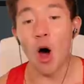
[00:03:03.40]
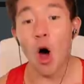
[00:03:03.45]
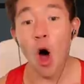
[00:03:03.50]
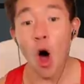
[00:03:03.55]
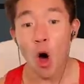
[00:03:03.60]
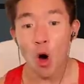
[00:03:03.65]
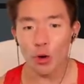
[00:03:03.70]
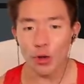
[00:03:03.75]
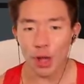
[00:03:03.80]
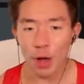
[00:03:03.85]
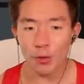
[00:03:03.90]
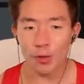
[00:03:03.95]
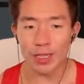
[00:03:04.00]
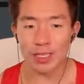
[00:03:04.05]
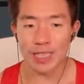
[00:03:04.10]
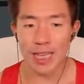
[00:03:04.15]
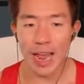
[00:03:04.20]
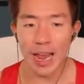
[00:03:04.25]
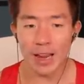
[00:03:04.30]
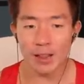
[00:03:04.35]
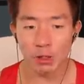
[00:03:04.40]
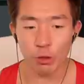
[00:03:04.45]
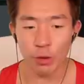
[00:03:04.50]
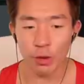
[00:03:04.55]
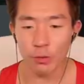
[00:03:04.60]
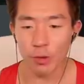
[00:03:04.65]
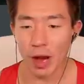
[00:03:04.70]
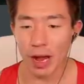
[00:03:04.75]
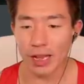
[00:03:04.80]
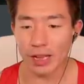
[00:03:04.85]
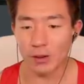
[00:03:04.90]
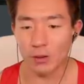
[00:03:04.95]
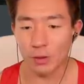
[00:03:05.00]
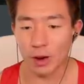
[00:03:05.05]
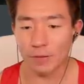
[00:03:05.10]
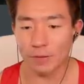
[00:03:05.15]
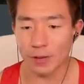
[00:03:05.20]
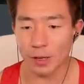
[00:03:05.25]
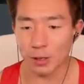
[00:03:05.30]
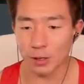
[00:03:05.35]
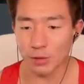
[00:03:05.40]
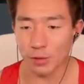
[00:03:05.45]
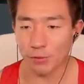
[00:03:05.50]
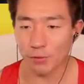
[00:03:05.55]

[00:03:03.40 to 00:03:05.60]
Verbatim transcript: Oh, yo, this 83 Ryan Griffin goes for